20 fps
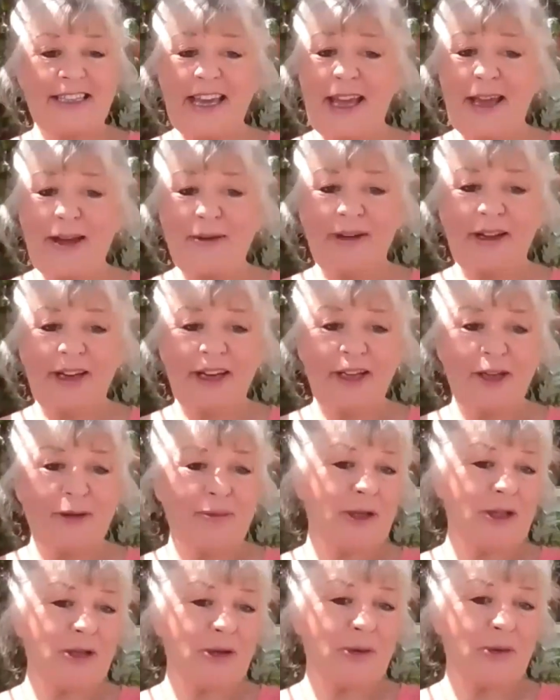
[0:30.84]
today we're going to
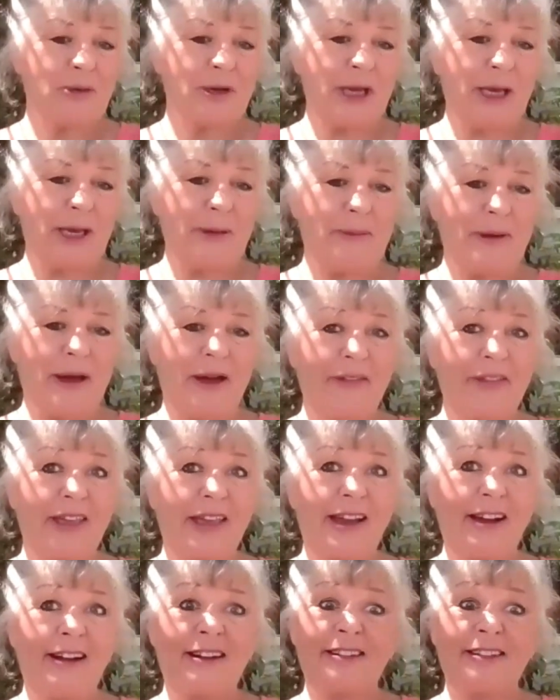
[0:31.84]
be talking about
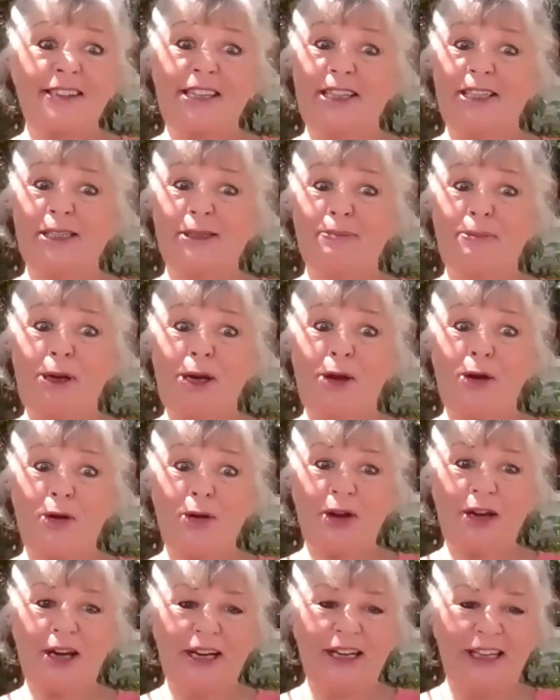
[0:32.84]
the artist block.
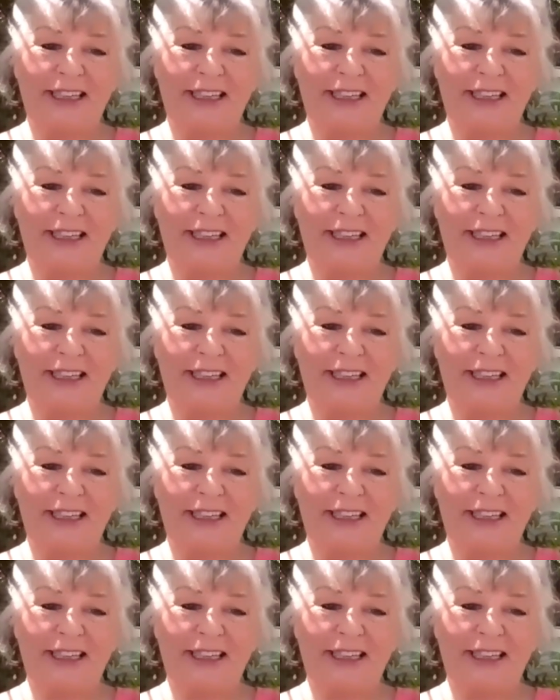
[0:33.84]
